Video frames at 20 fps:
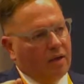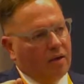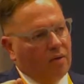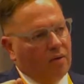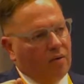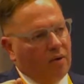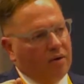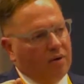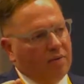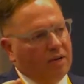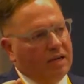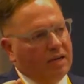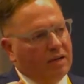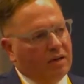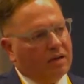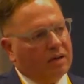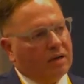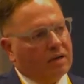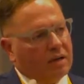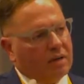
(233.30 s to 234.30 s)
when we
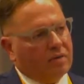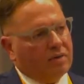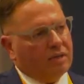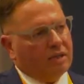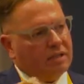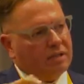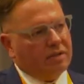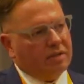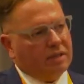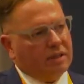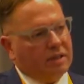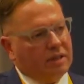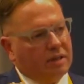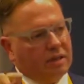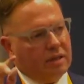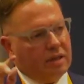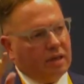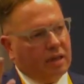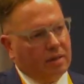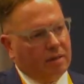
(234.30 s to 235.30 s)
look at the risk, return,
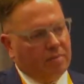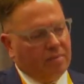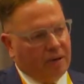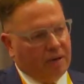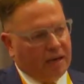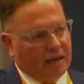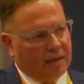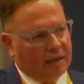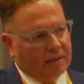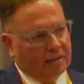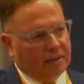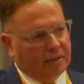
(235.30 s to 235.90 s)
and impact